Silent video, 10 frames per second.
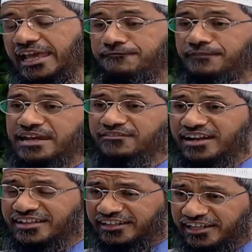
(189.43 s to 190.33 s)
If
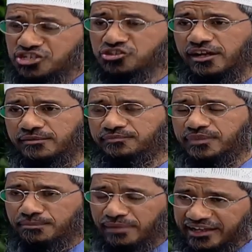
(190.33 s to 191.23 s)
anyone has done hijrah,
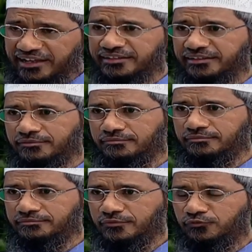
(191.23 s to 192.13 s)
migrated
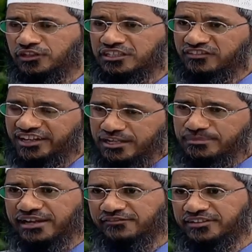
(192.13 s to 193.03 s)
for the worldly
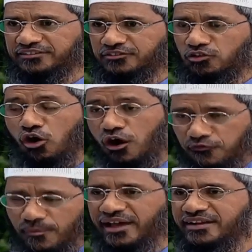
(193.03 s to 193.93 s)
benefits or for